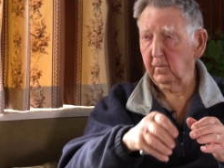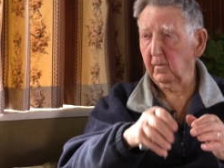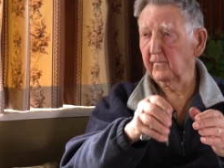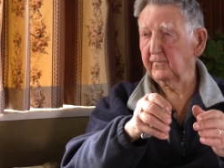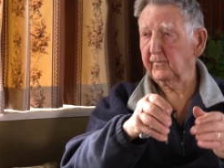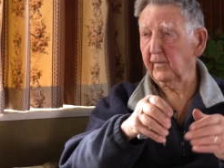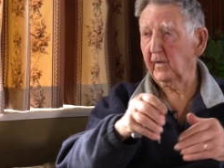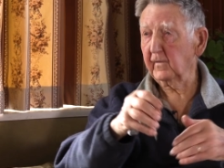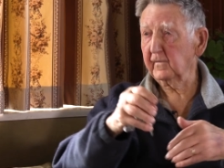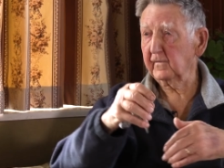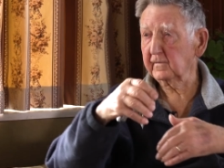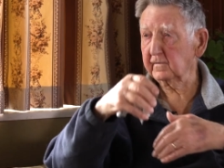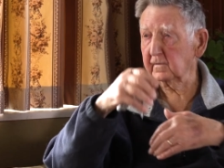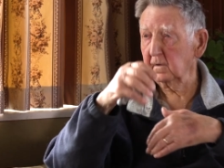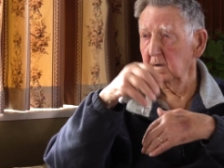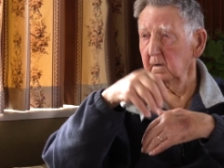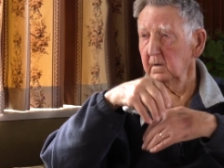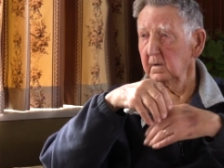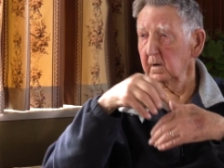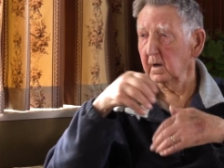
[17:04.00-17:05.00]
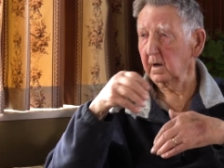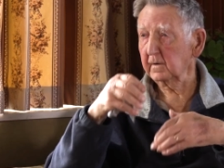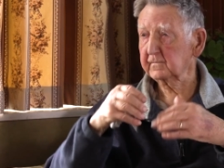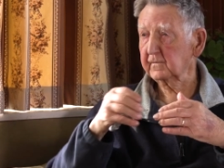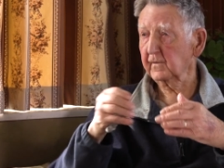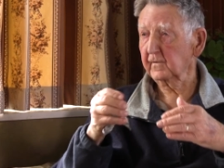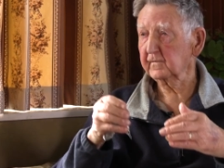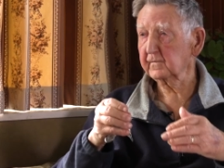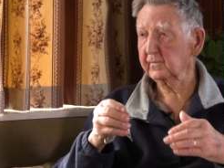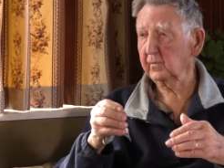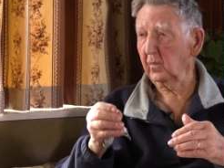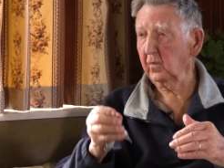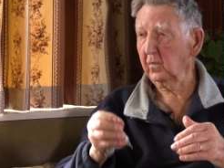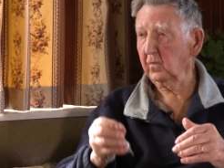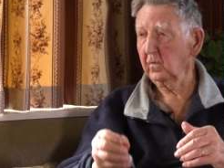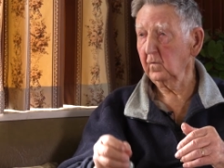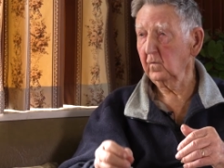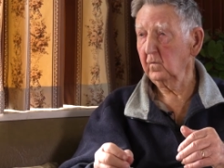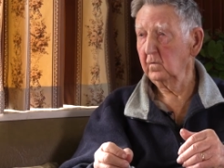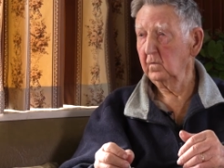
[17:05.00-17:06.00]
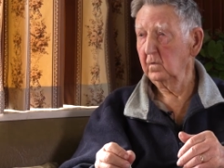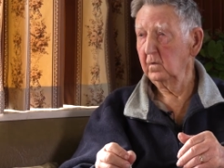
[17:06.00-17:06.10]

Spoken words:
the photos are too small.